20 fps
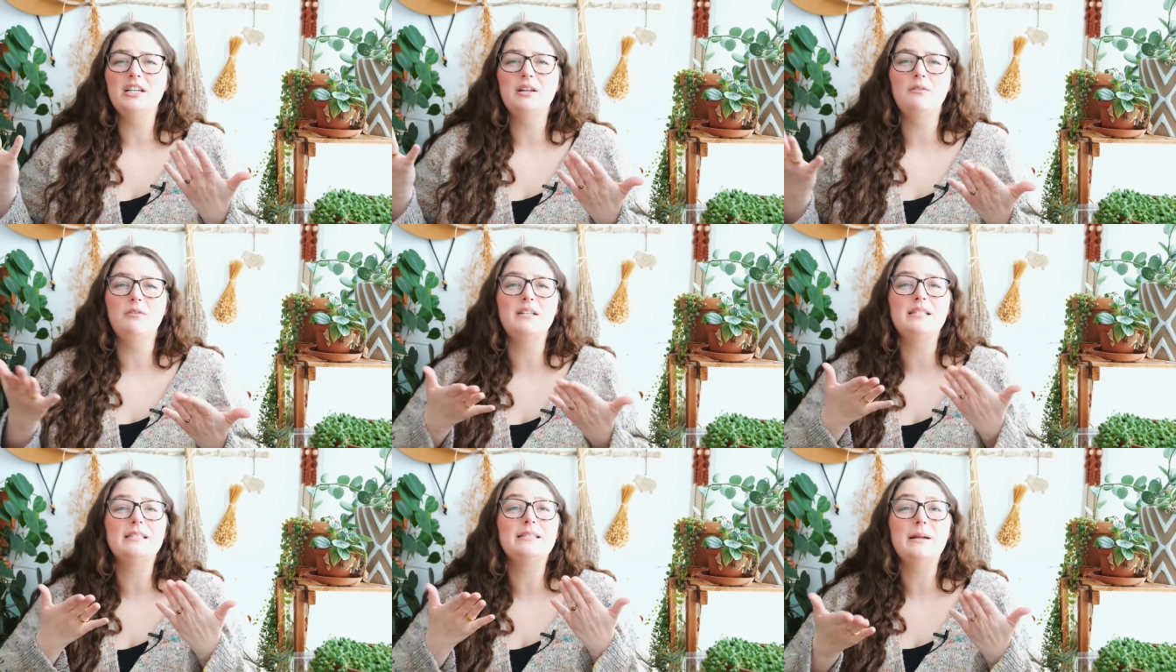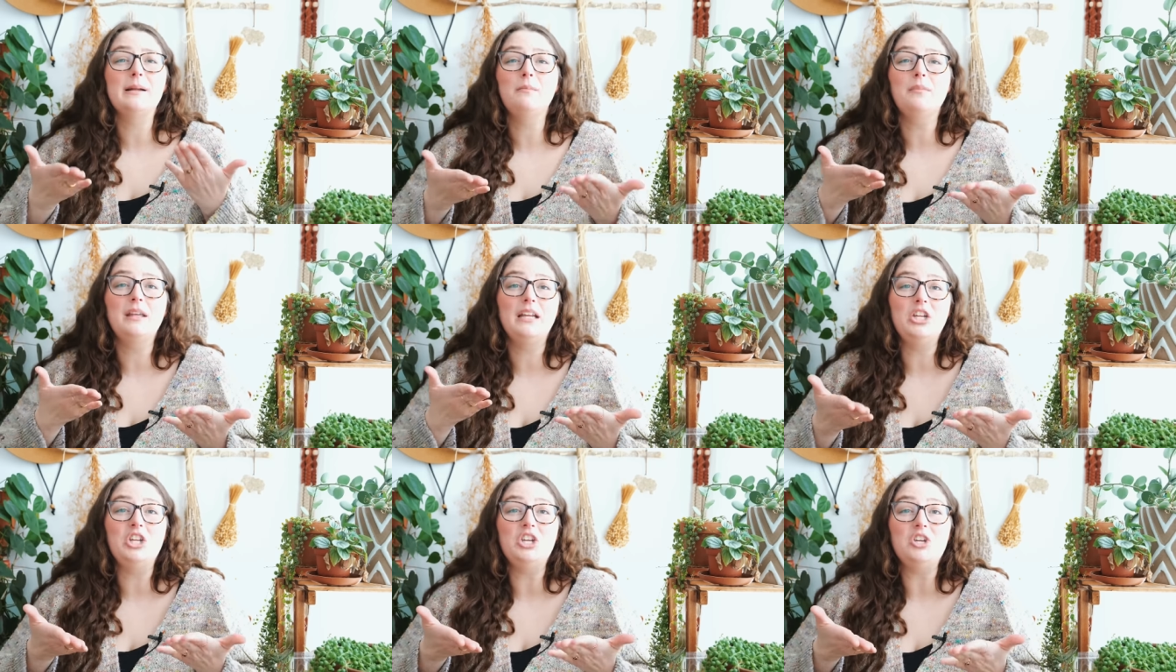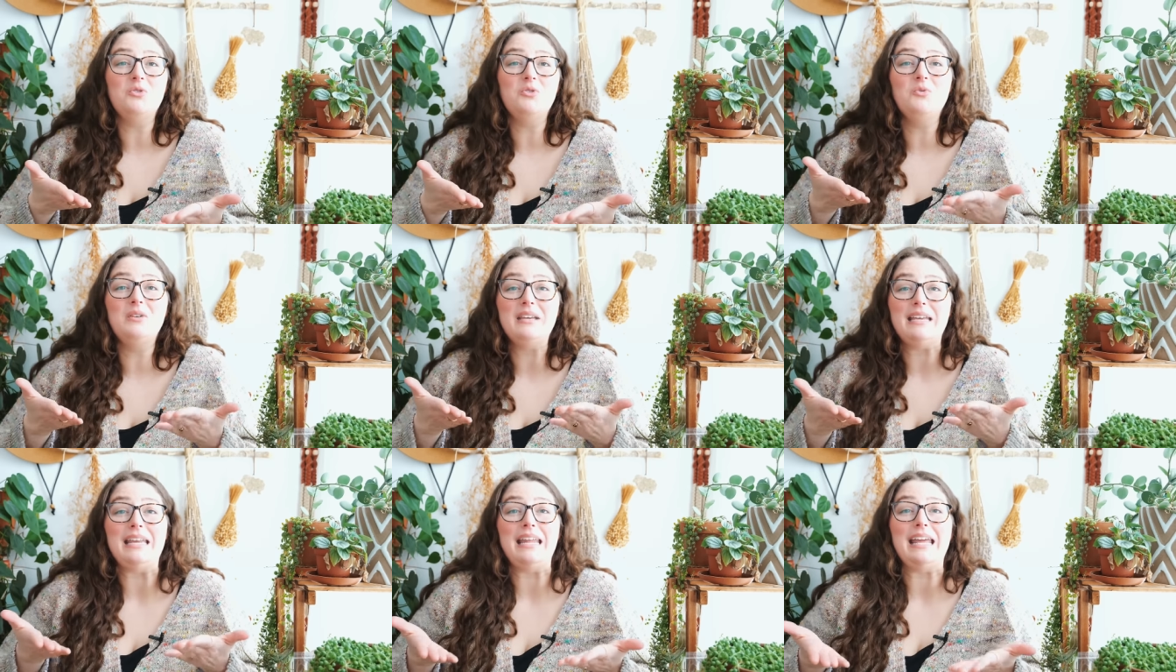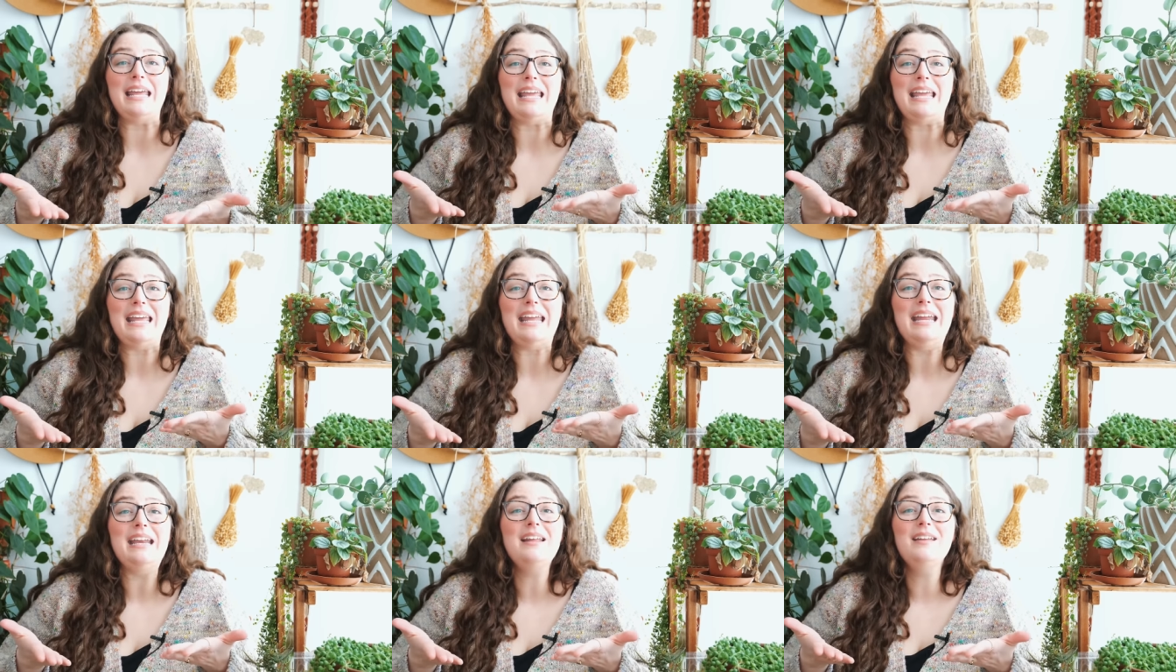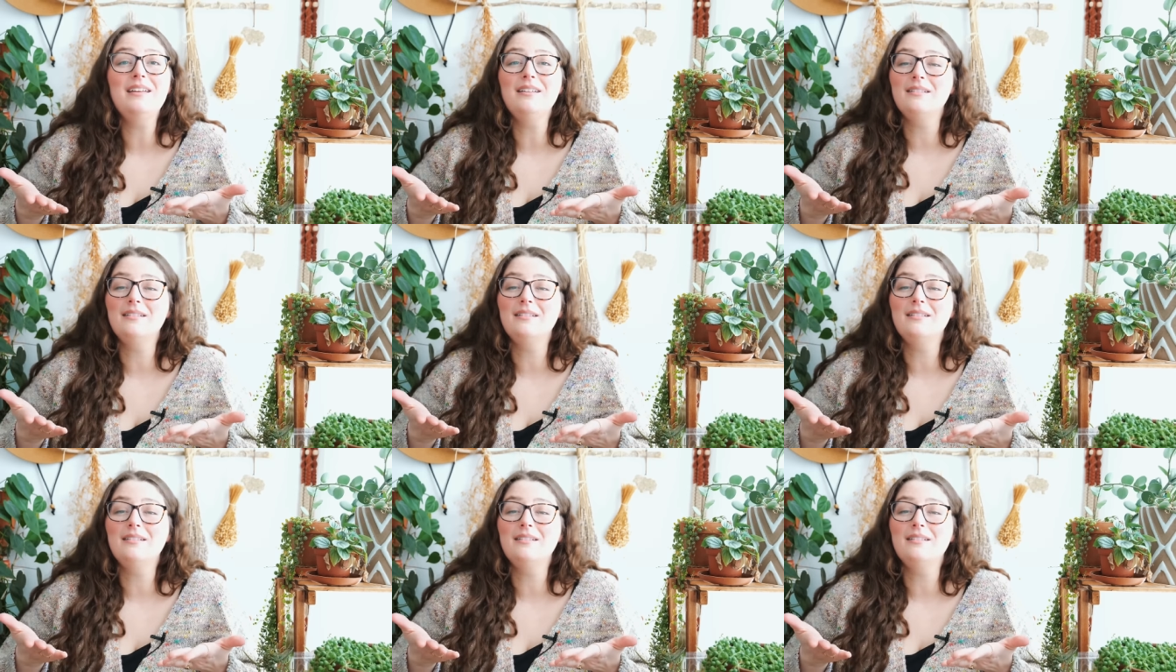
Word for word: If it's something you need,